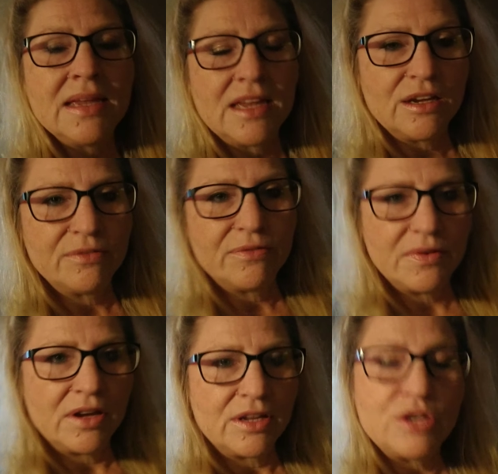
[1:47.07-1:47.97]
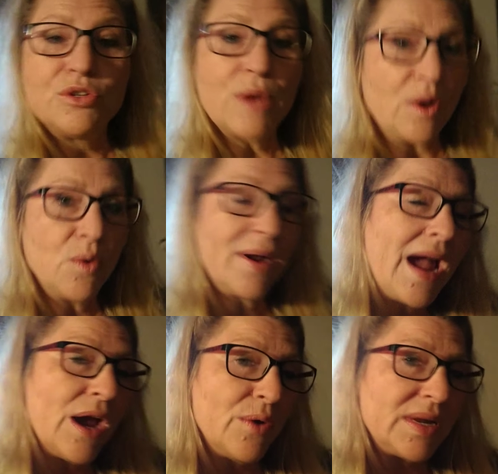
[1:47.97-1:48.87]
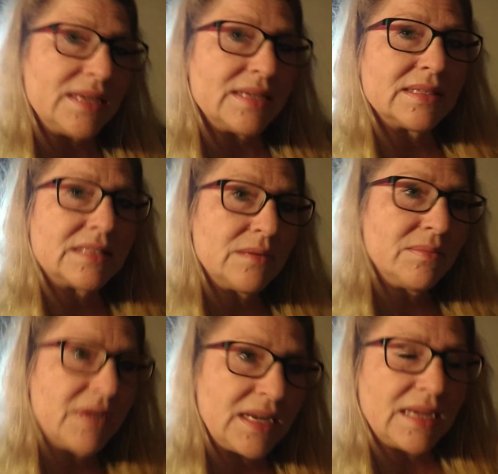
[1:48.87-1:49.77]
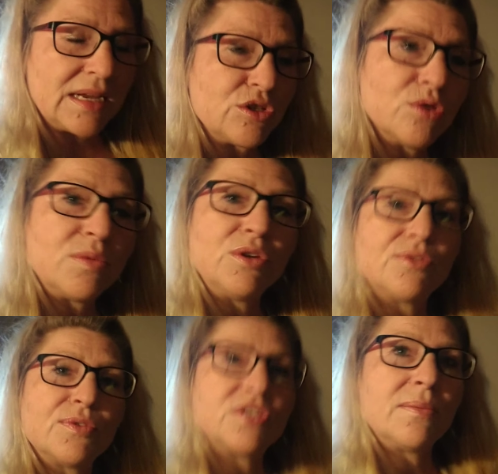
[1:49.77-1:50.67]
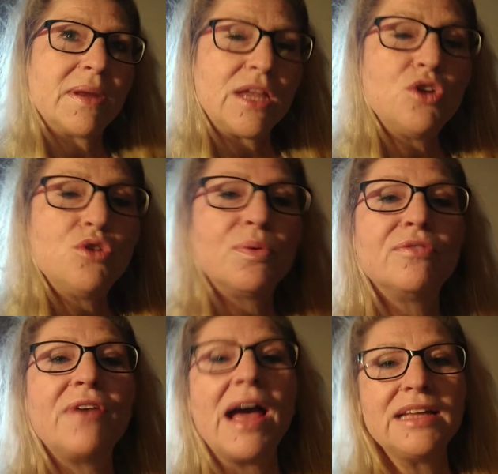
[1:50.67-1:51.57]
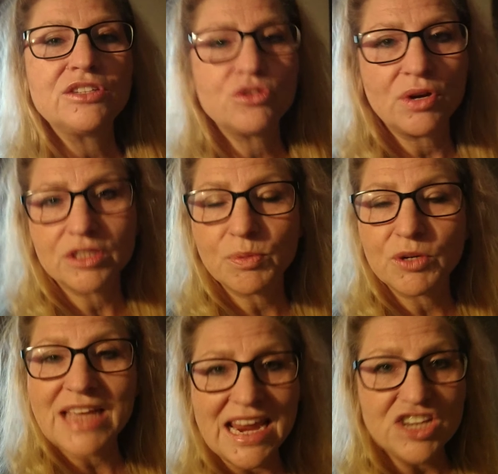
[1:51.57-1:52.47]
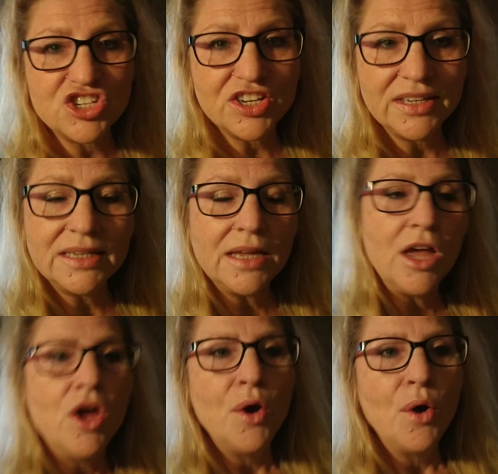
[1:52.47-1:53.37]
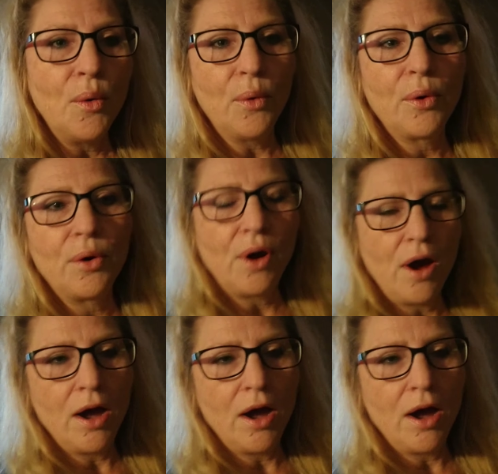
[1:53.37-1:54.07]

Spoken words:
If you do not know, a coyote is a term used for somebody who provides transportation or